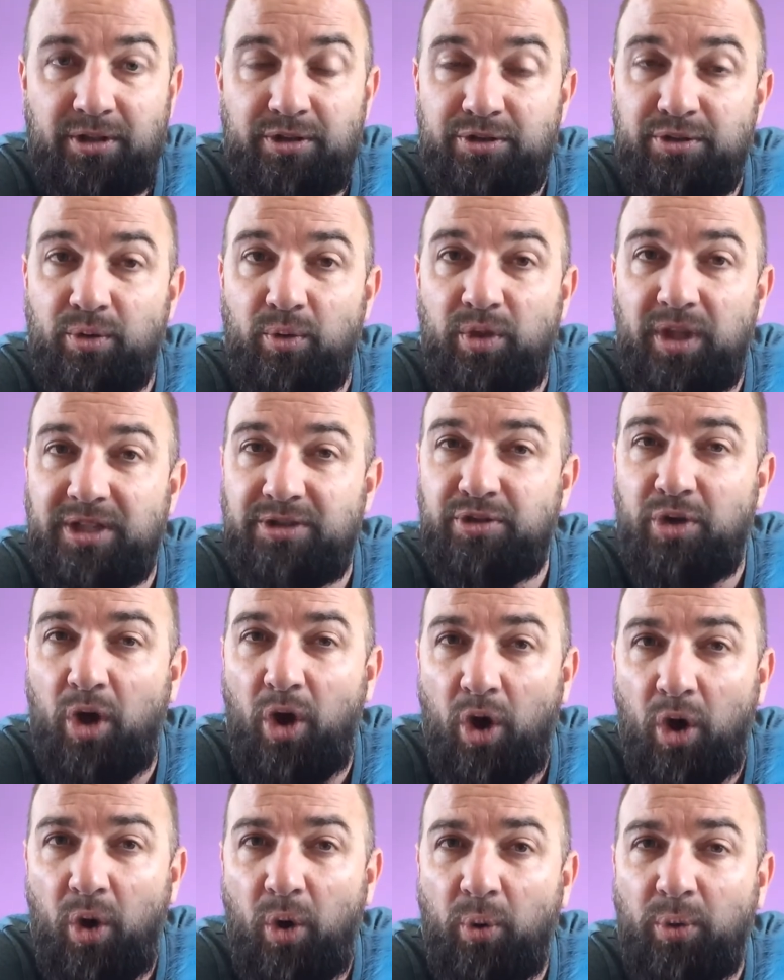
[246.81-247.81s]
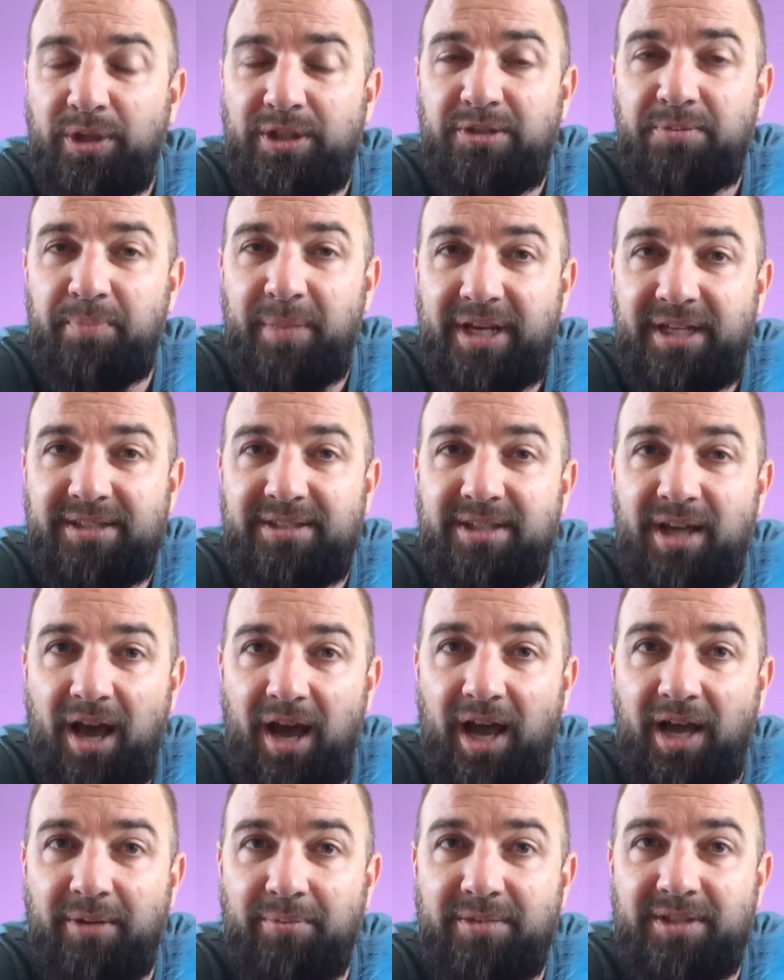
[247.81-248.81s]
So let's always make
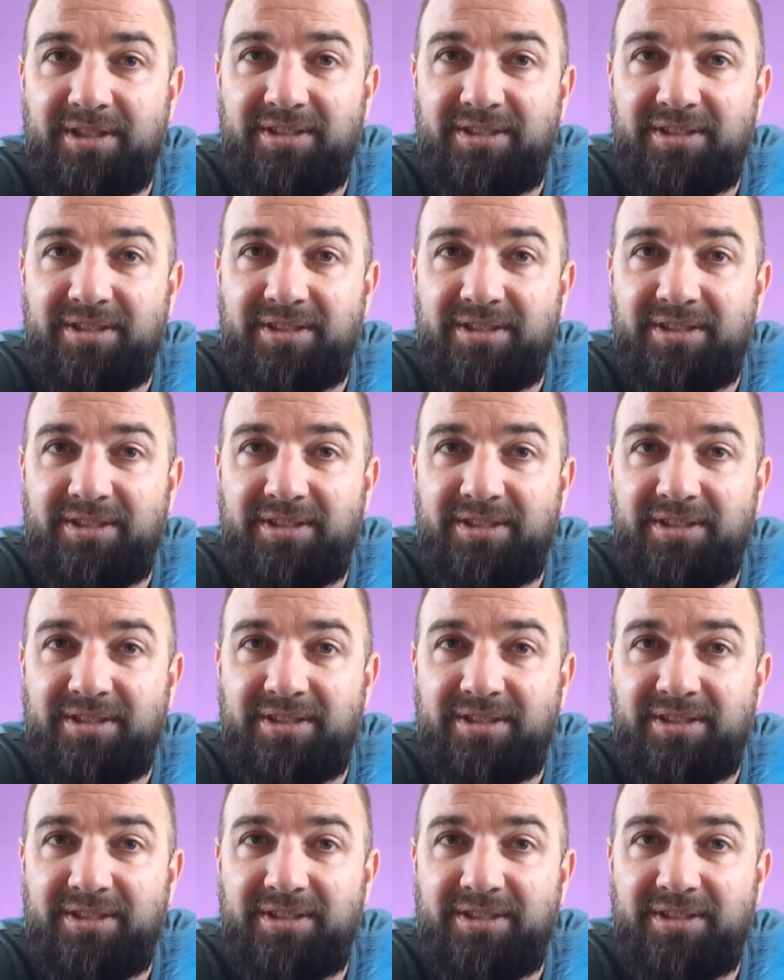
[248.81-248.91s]
time